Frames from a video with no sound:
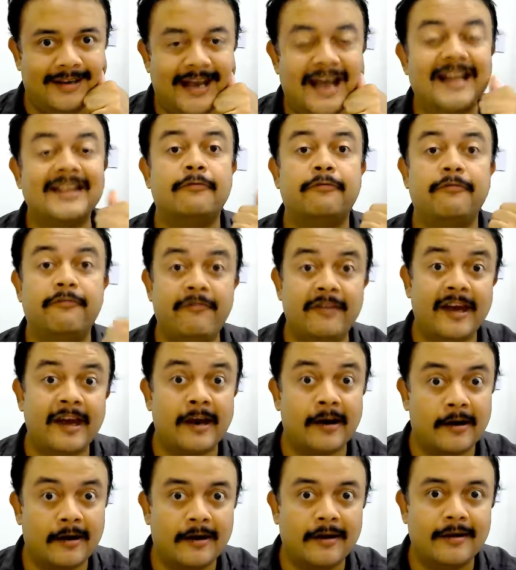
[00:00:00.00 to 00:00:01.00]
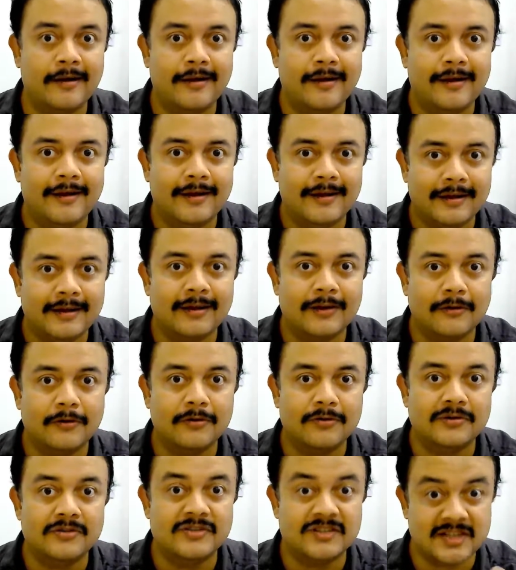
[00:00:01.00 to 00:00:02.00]
And the fair, you
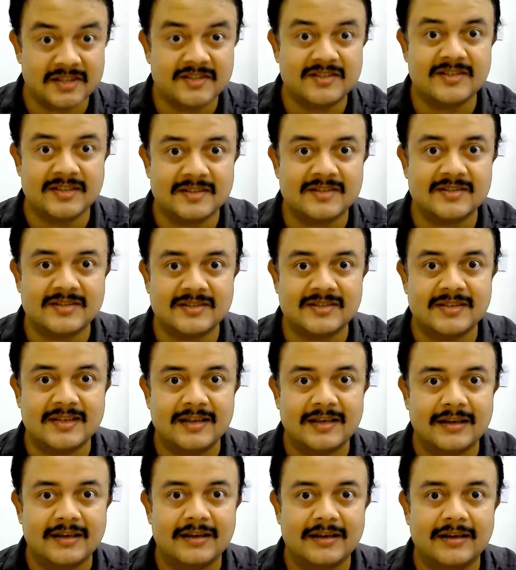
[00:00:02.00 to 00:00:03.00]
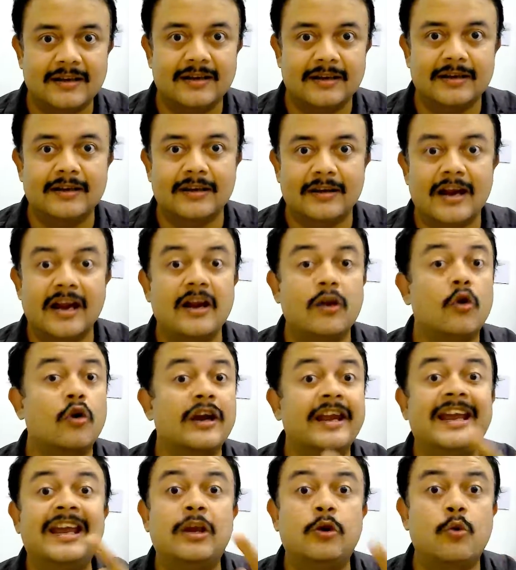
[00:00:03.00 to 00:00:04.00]
know, justice, right,
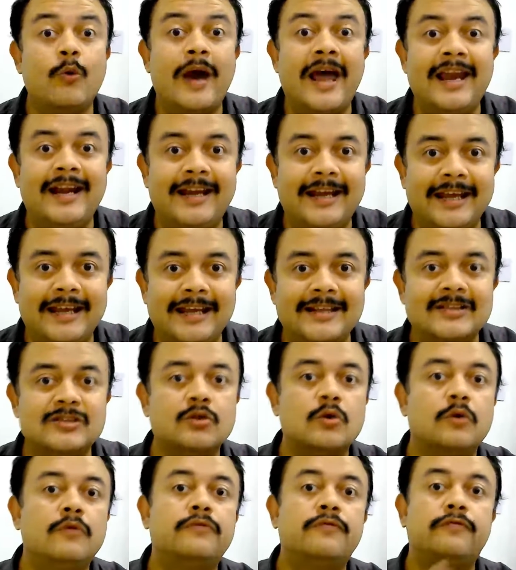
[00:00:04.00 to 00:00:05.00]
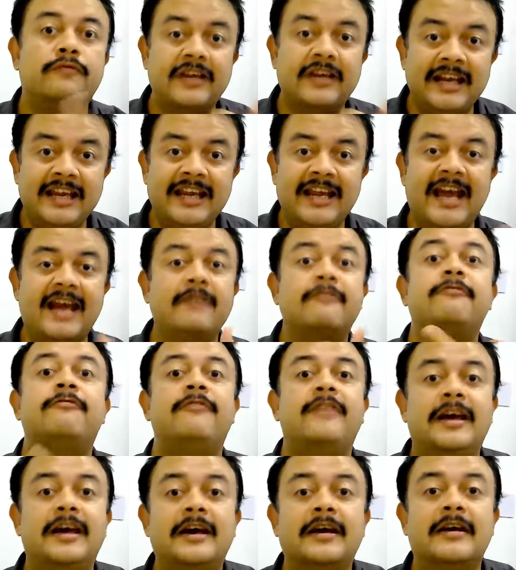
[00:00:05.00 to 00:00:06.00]
or equality. So free and
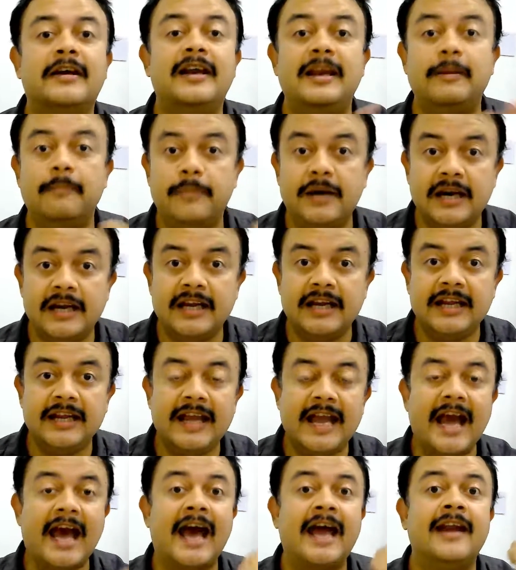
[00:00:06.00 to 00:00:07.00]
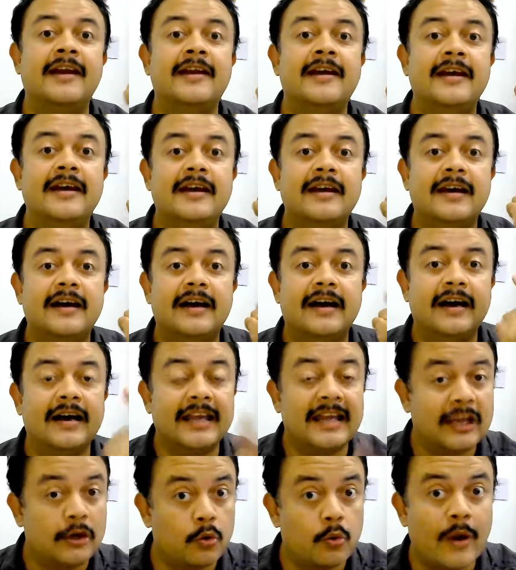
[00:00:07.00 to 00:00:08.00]
fair, liberty and
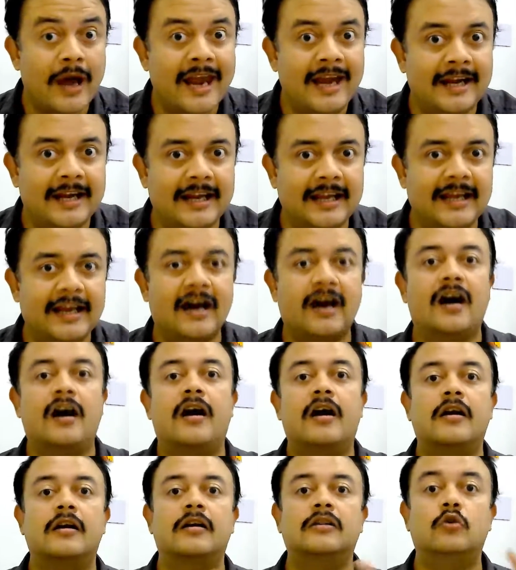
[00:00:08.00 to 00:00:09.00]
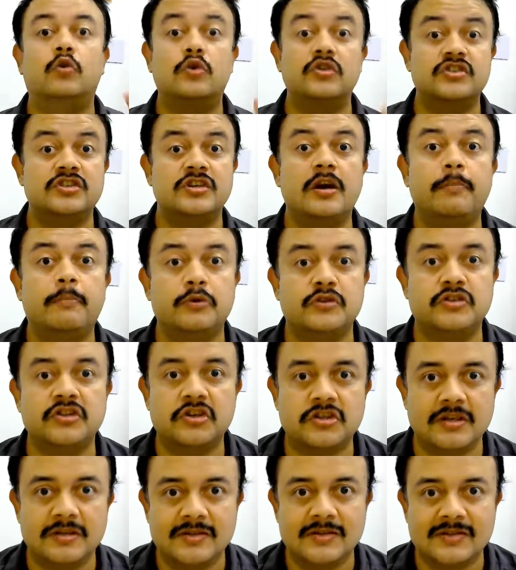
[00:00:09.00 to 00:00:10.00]
equality are the original
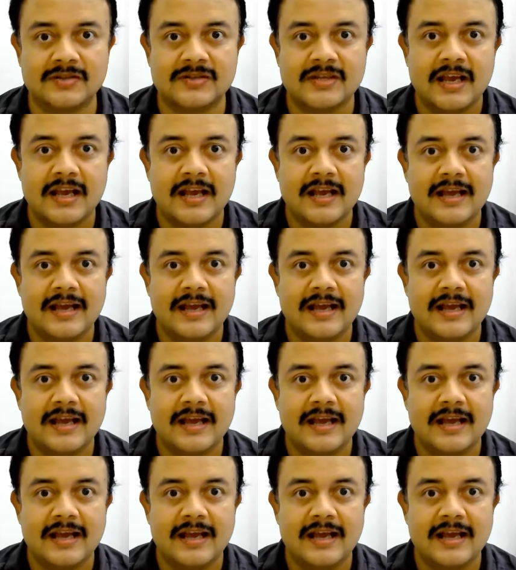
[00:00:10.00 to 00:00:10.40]
positions.